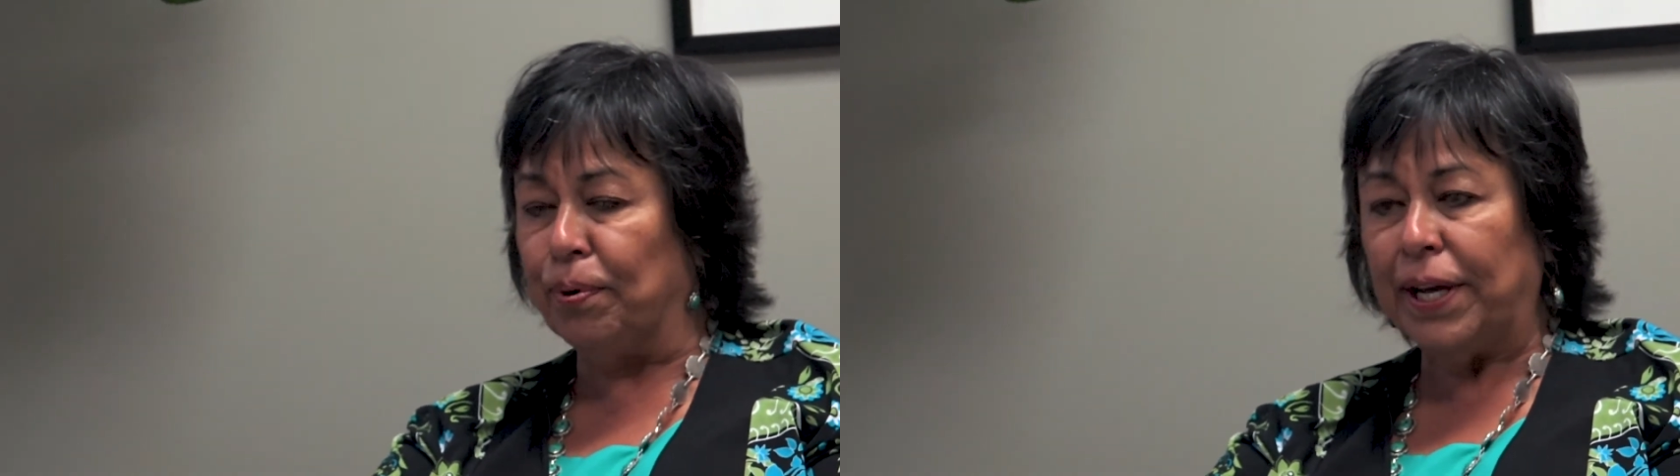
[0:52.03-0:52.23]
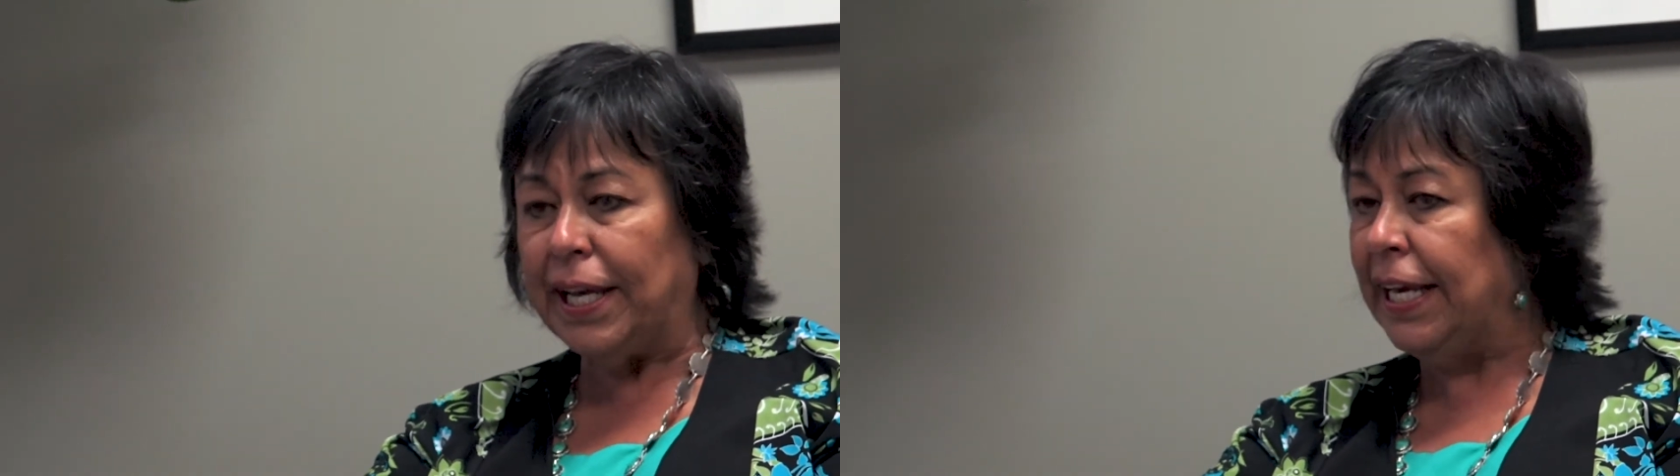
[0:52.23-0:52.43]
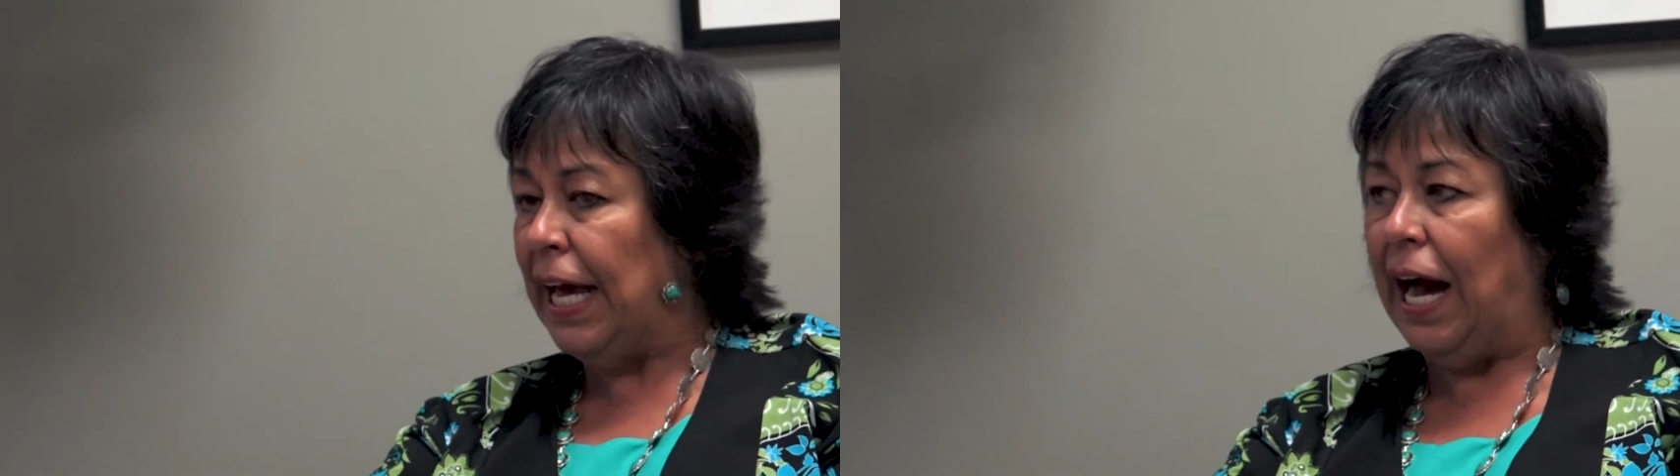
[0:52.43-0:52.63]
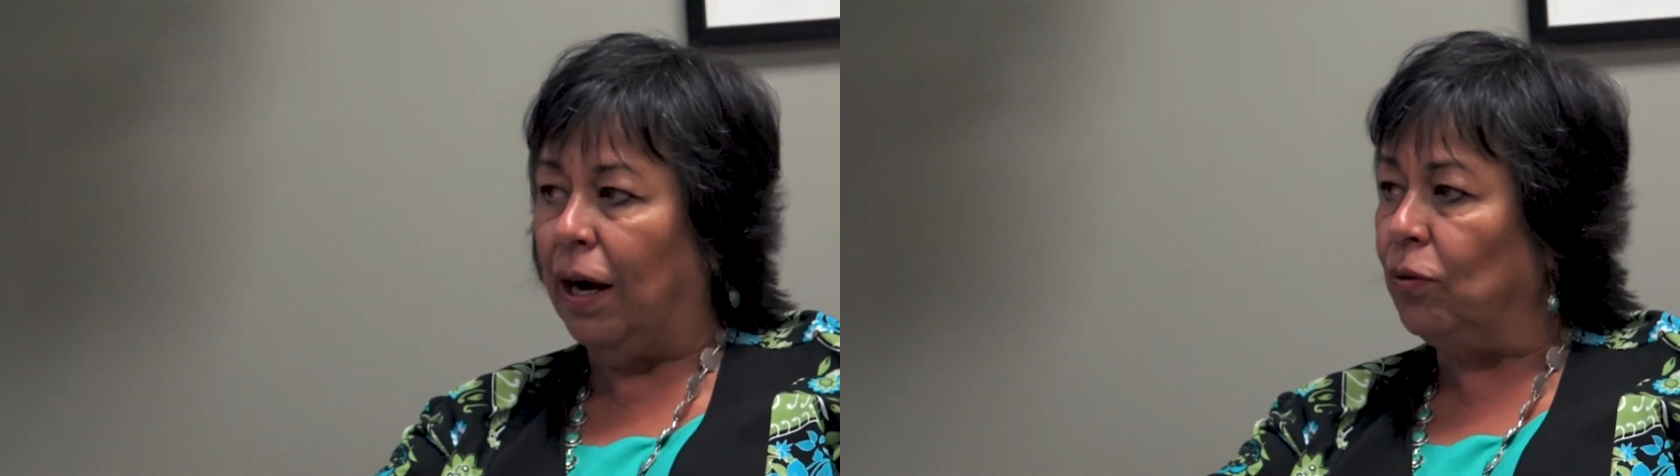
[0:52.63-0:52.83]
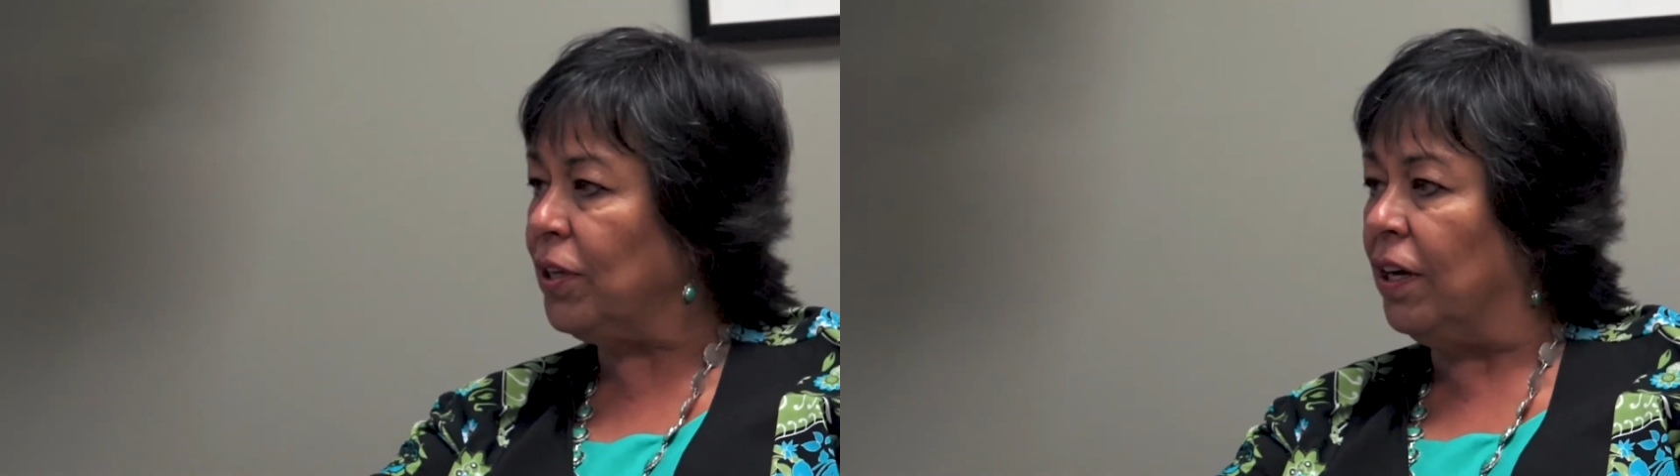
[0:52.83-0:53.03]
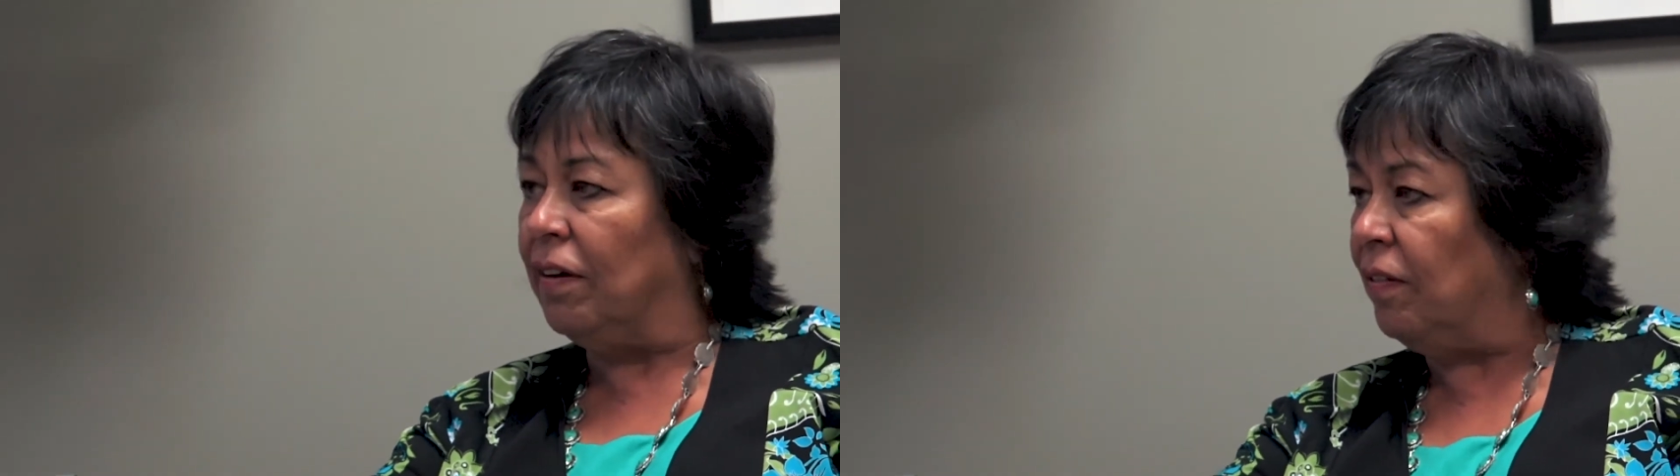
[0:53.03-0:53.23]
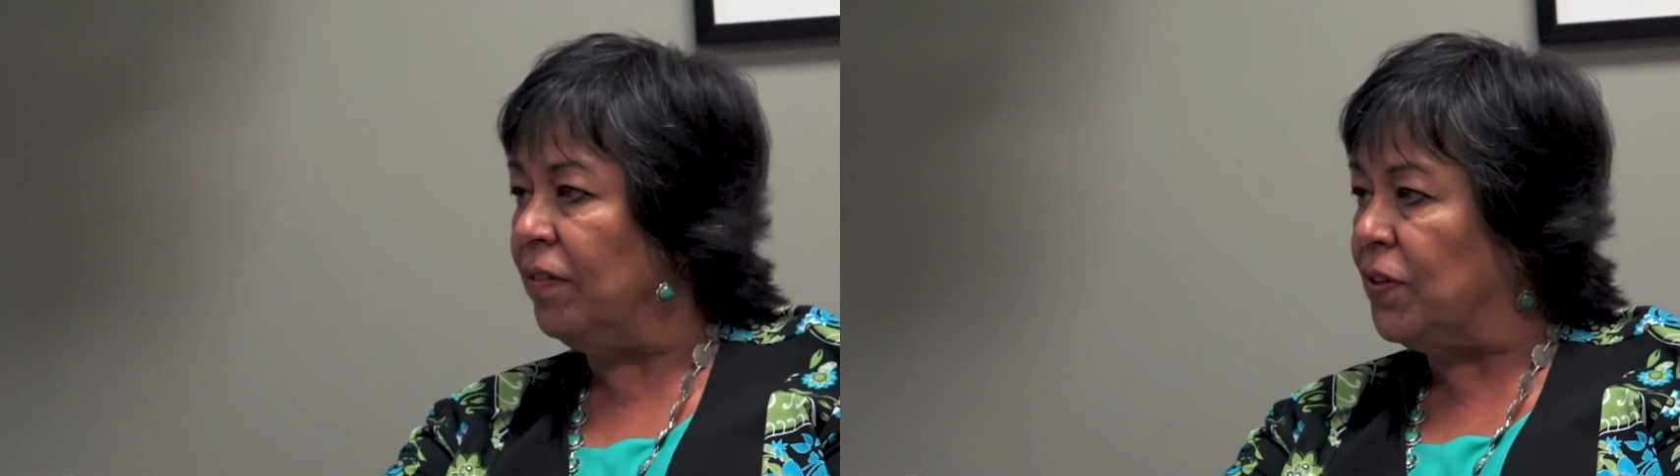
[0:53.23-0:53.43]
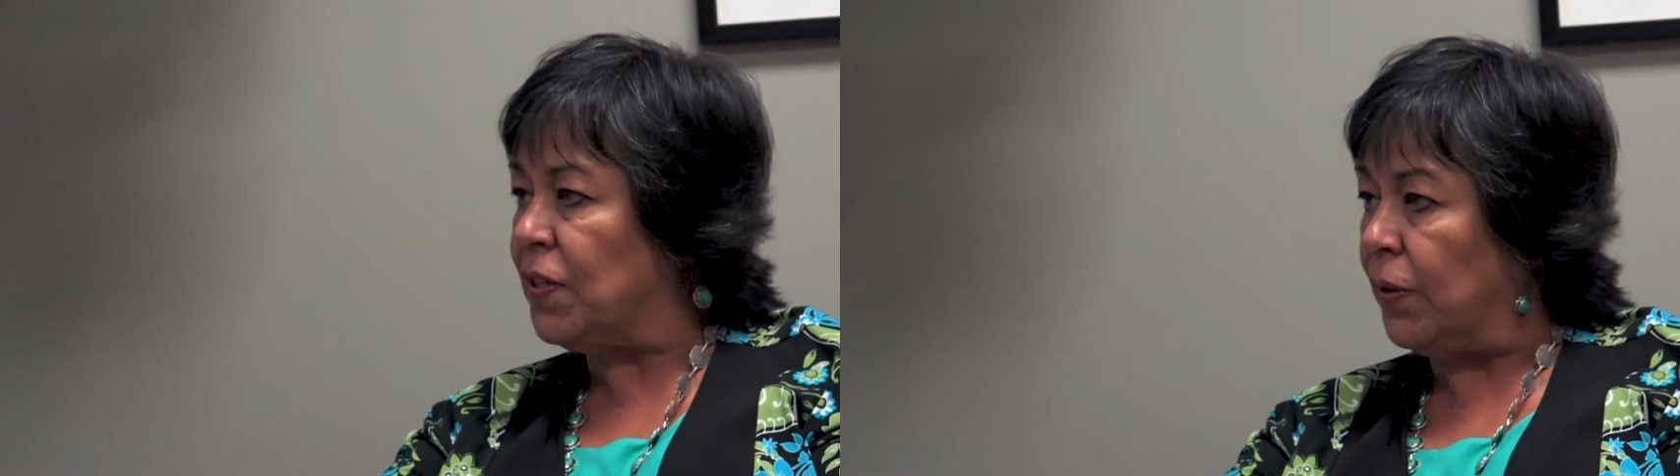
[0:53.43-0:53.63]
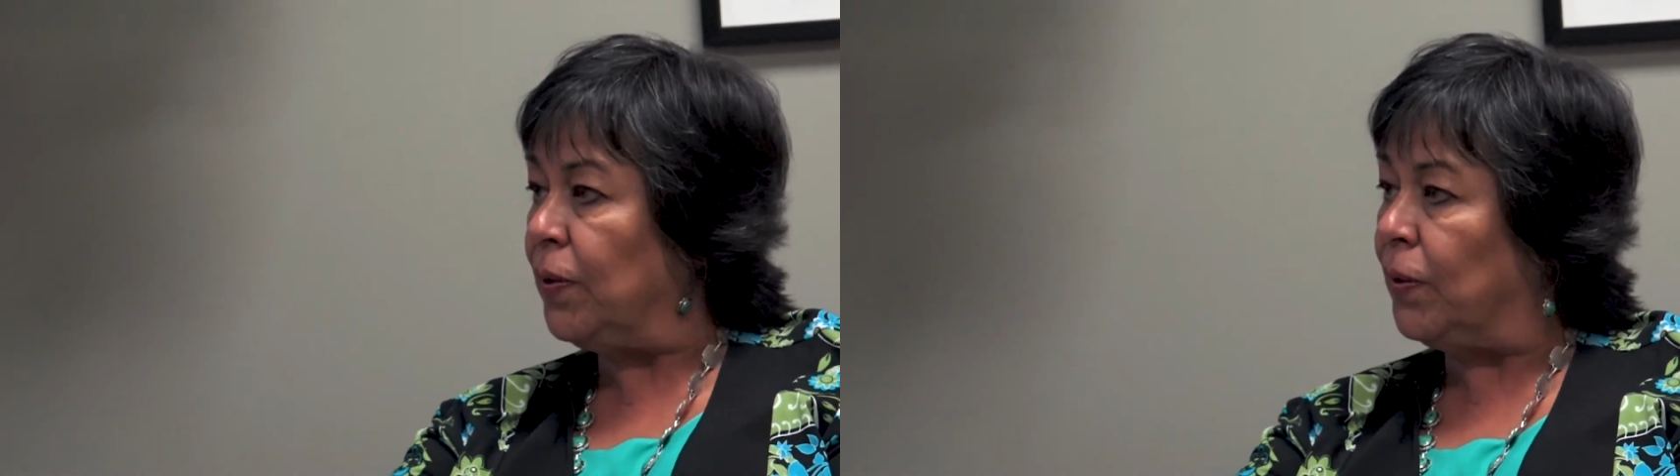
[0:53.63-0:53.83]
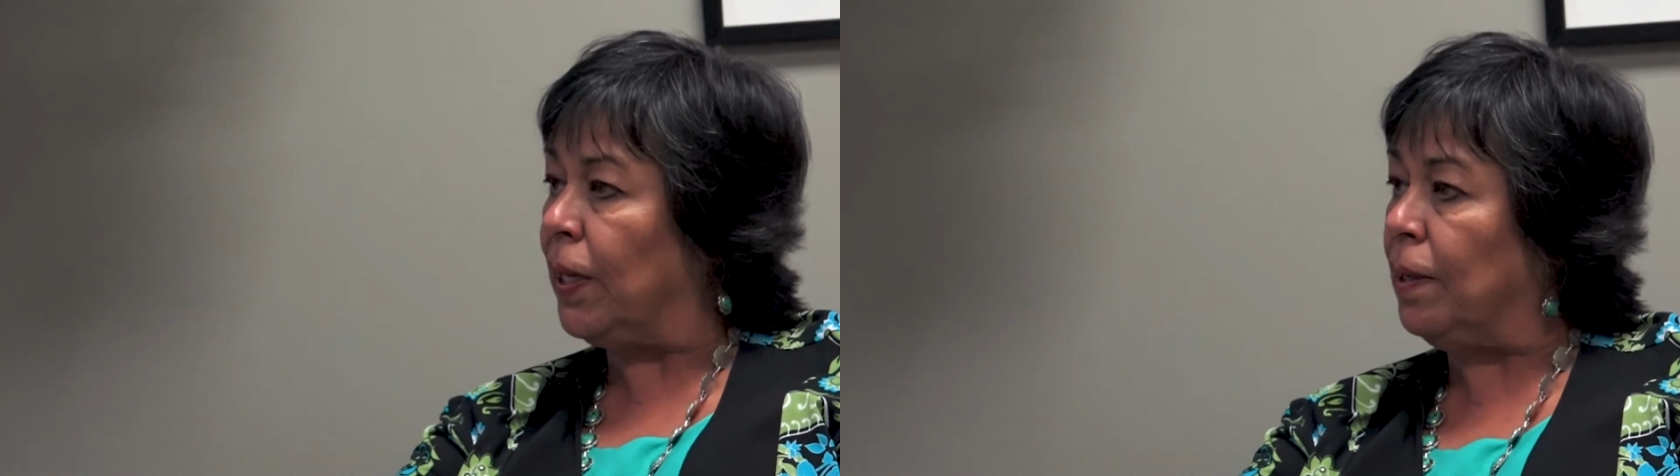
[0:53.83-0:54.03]
breaking out of the
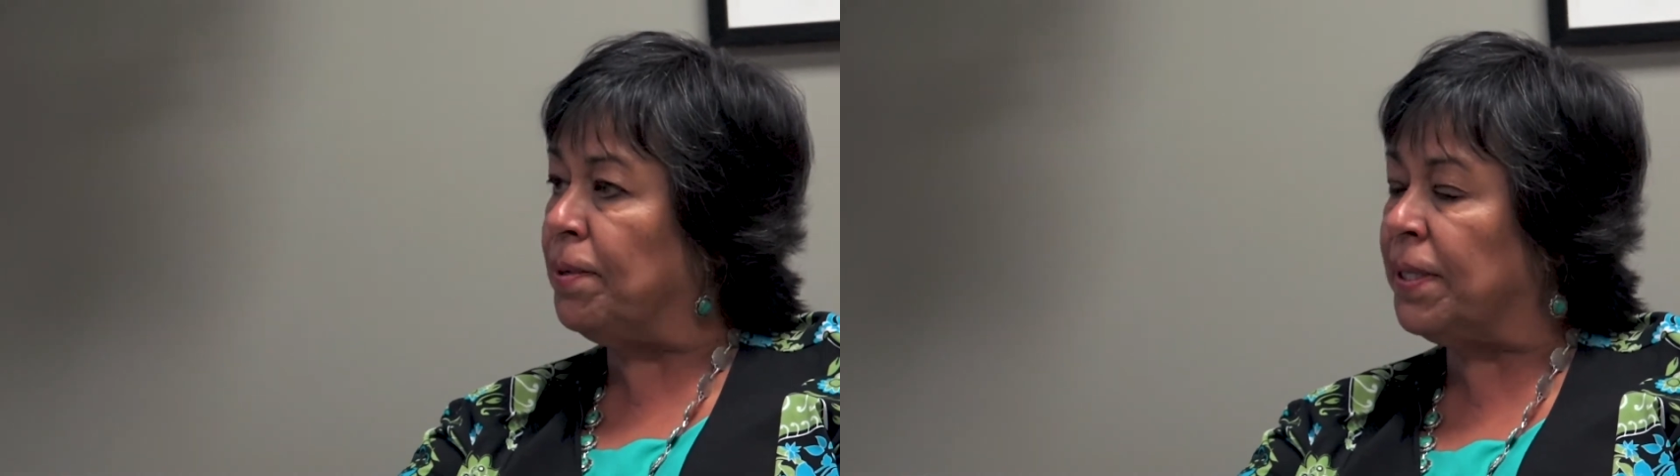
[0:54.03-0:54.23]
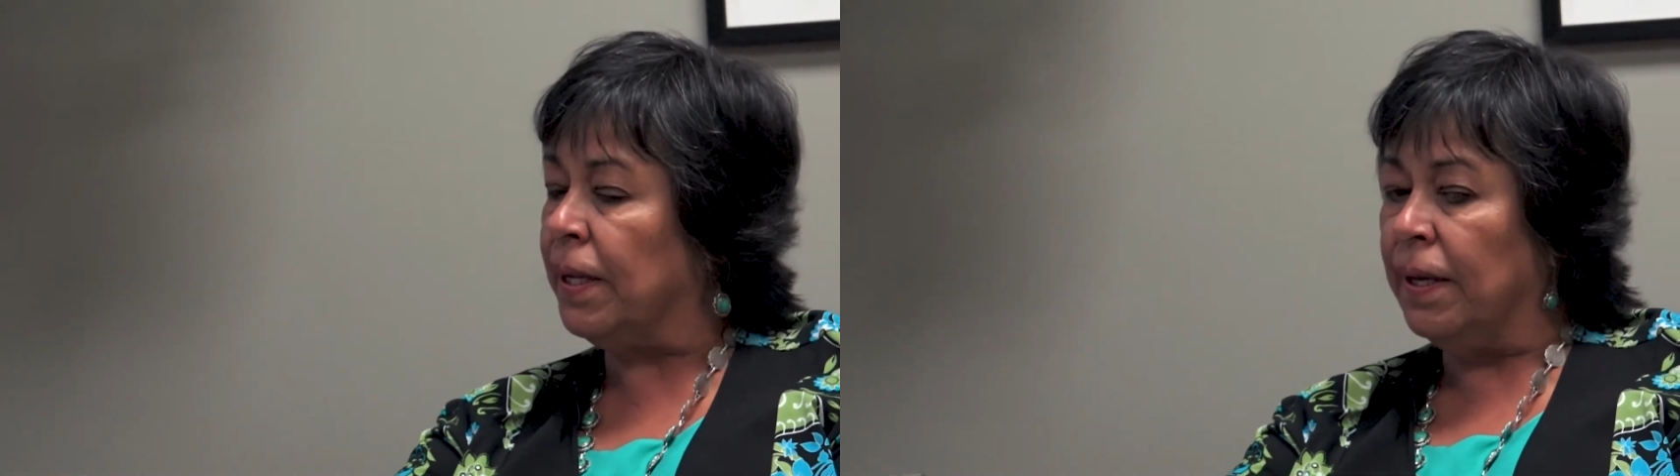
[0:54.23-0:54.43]
stereotypes.